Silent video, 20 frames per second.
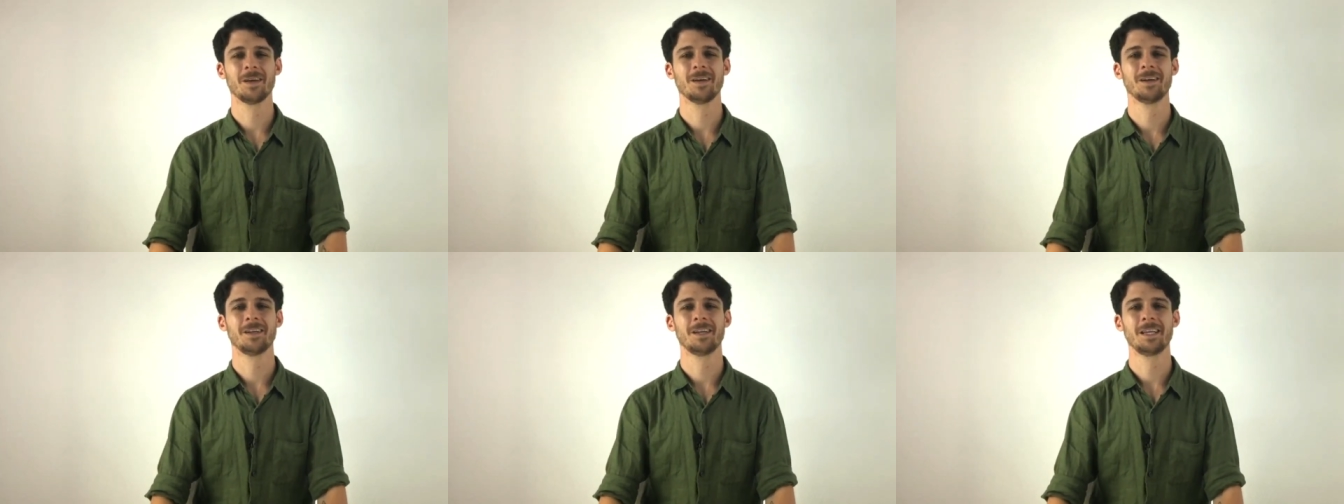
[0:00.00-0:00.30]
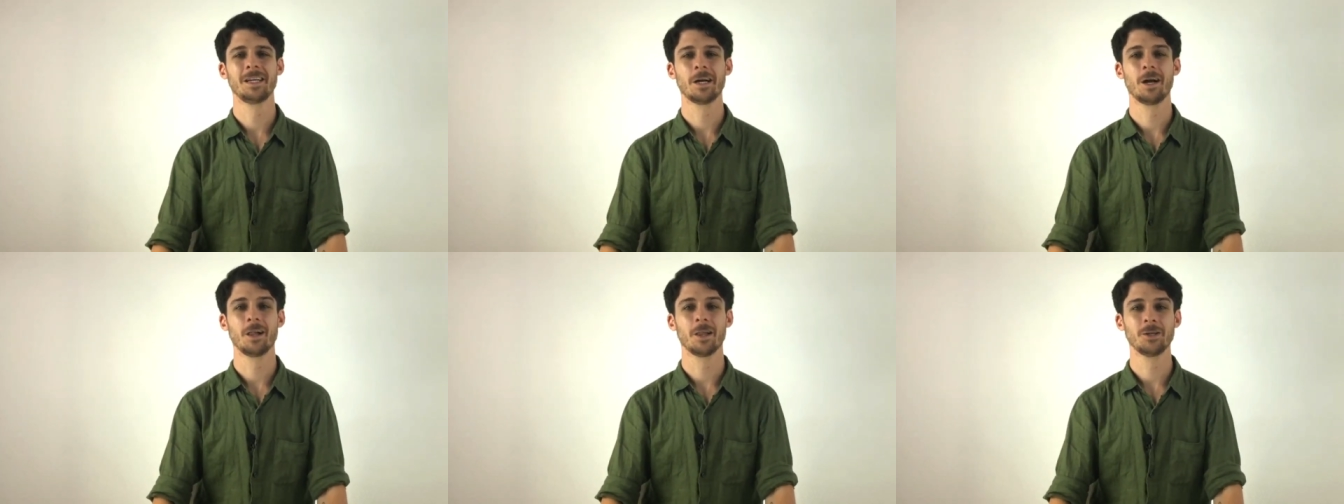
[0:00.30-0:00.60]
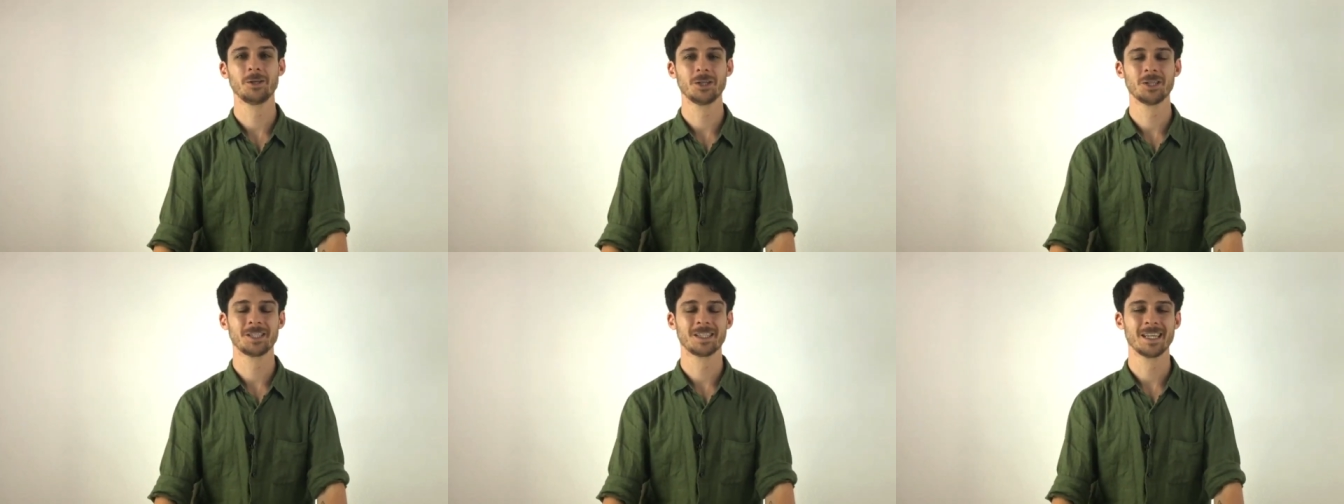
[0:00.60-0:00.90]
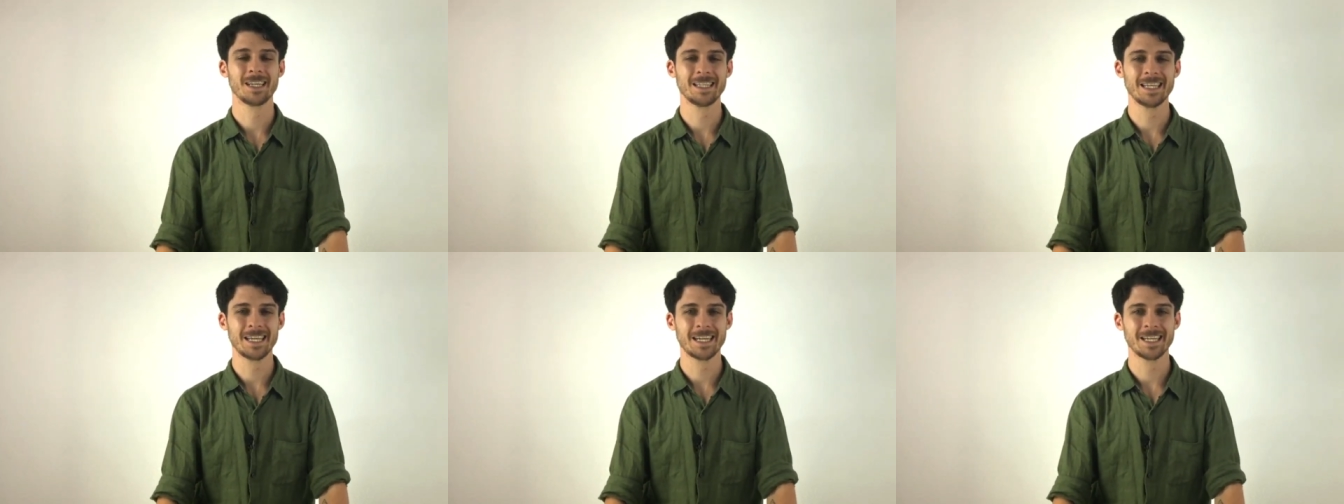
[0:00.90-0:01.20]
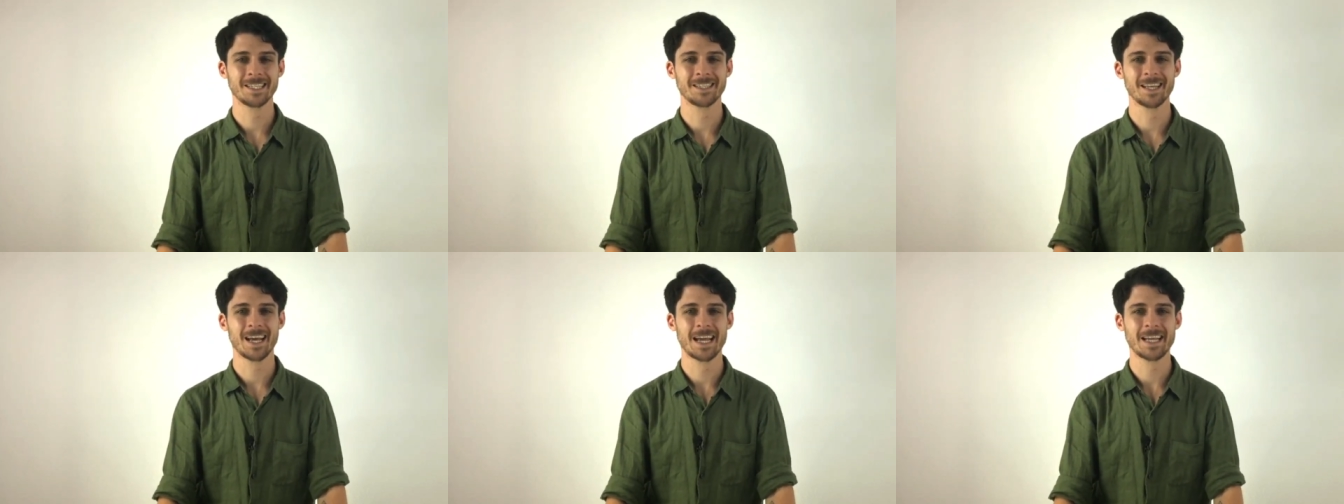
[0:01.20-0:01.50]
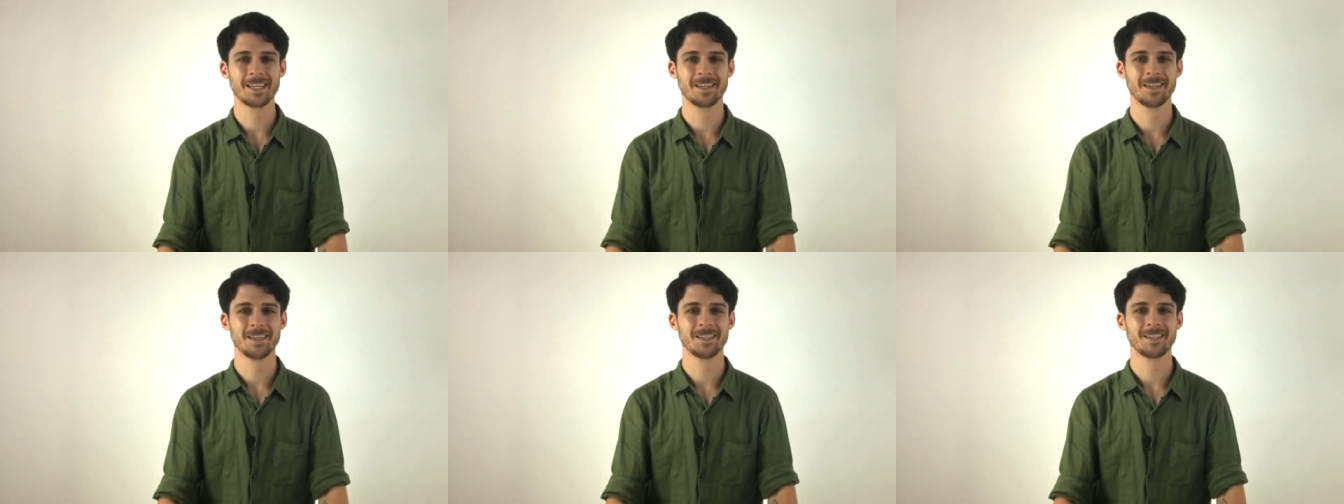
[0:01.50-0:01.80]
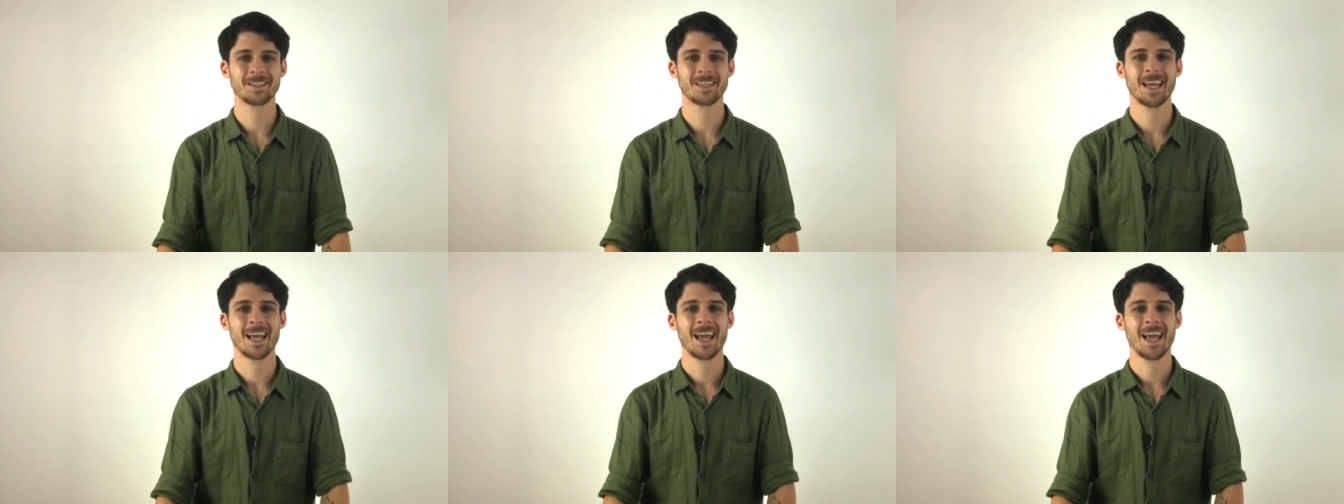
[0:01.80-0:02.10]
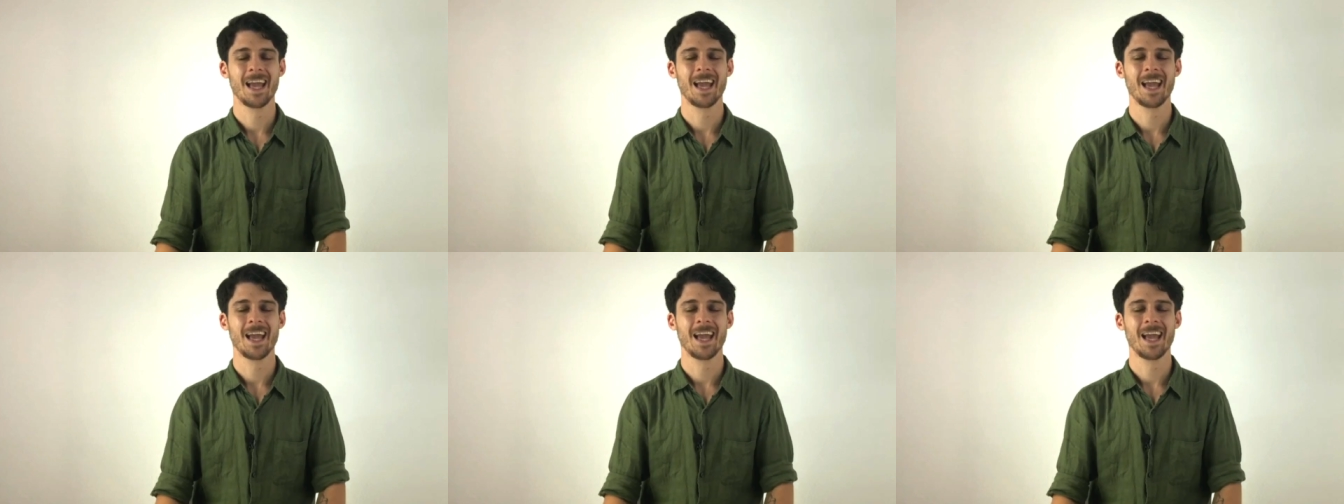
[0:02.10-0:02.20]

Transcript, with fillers: an ecologist and a data scientist